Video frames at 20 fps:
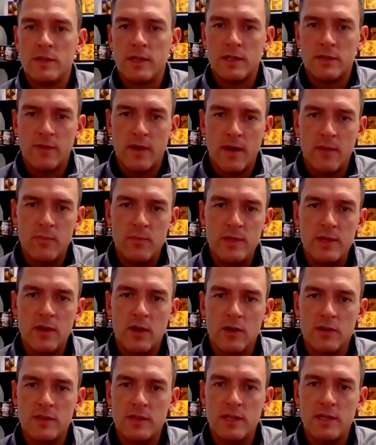6.5
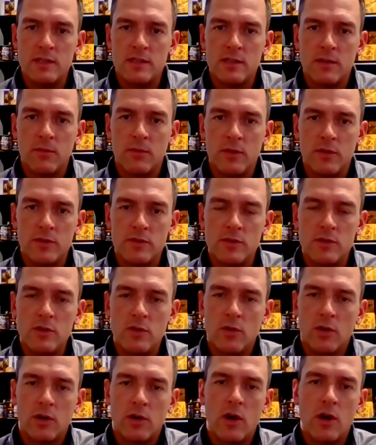PRC, some of those
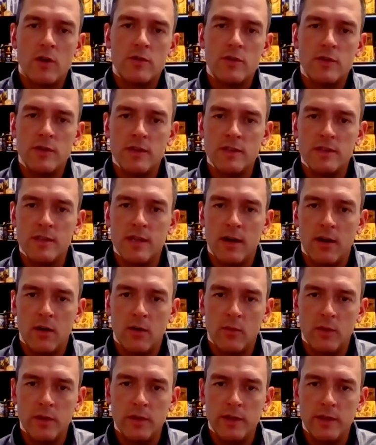newer cartridges that
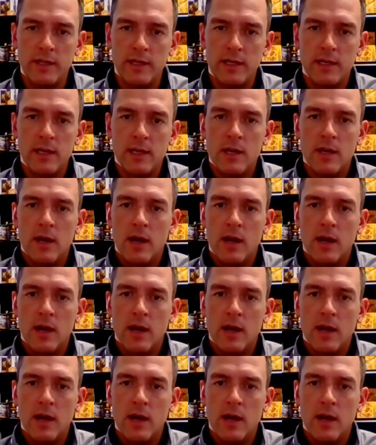are really